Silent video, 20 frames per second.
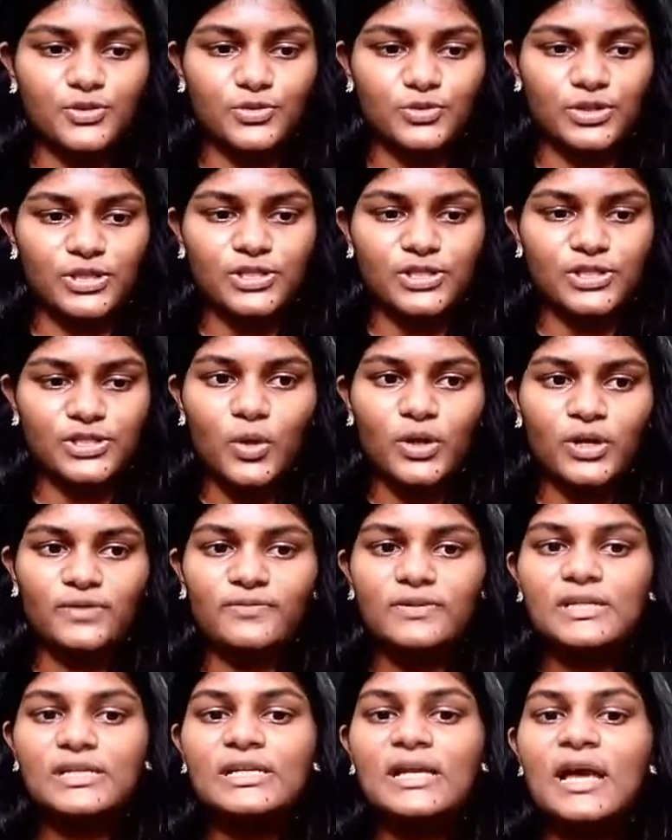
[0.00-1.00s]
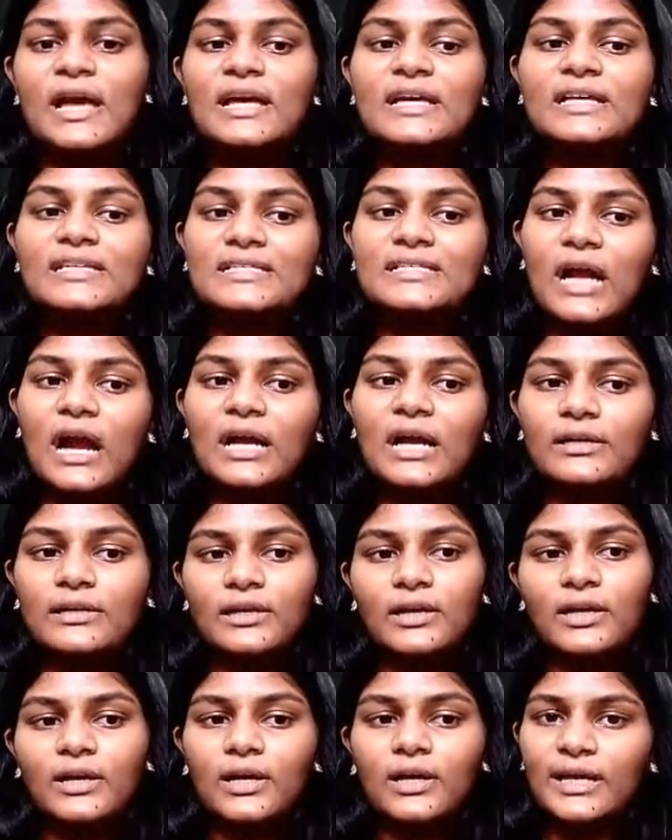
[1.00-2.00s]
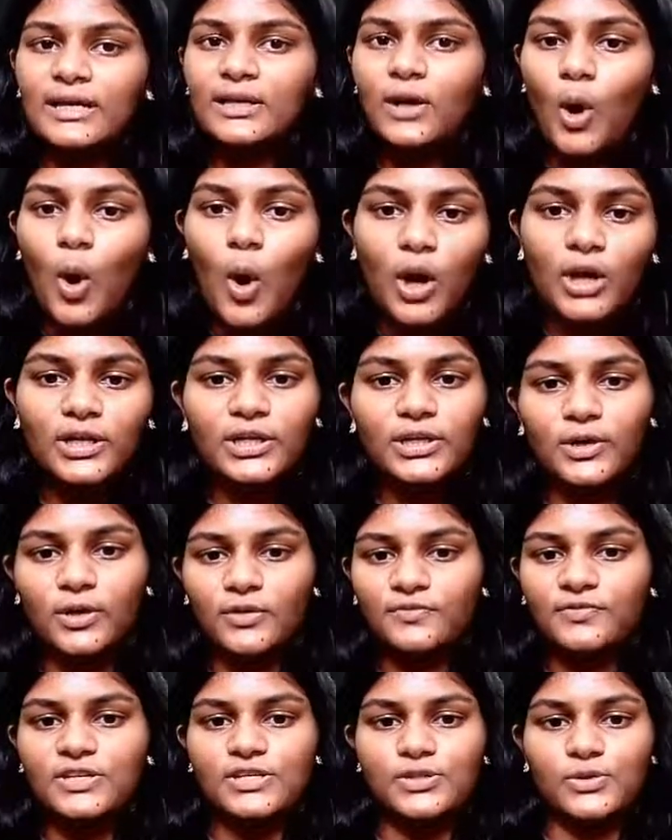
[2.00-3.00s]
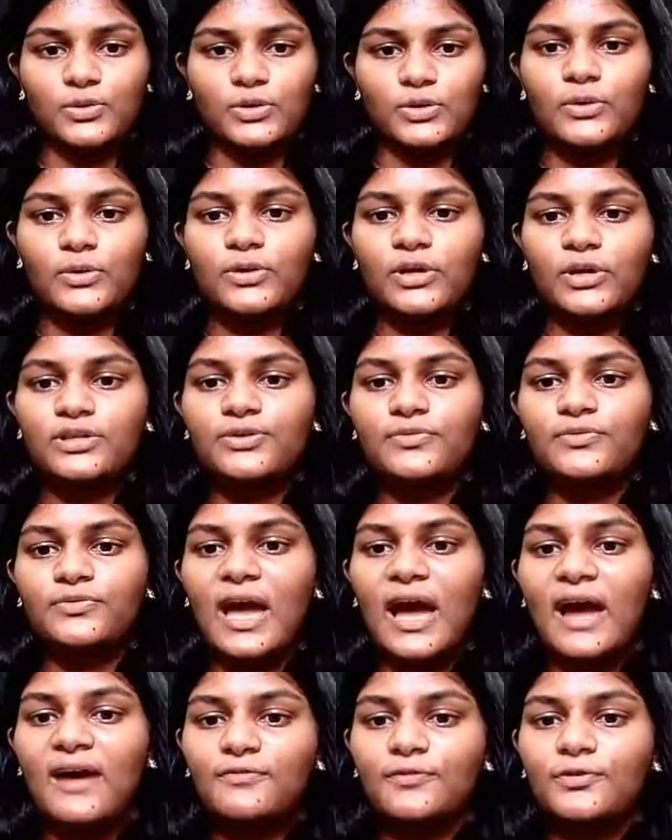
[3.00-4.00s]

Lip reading: Okay, we'll start in order of this only. Okay, so we have to